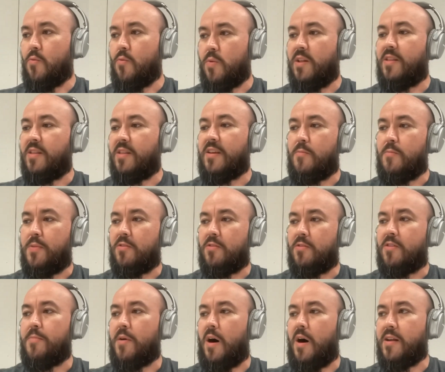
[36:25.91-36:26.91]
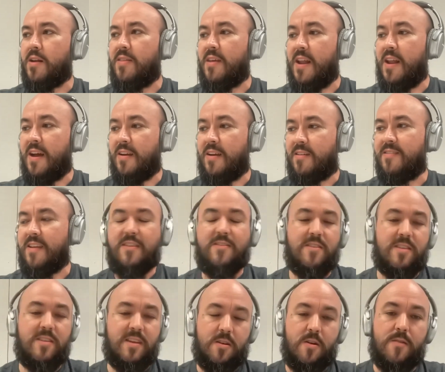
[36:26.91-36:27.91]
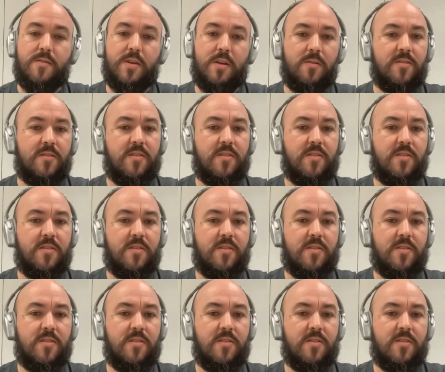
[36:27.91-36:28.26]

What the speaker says: really is built upon in the next stage of the interview.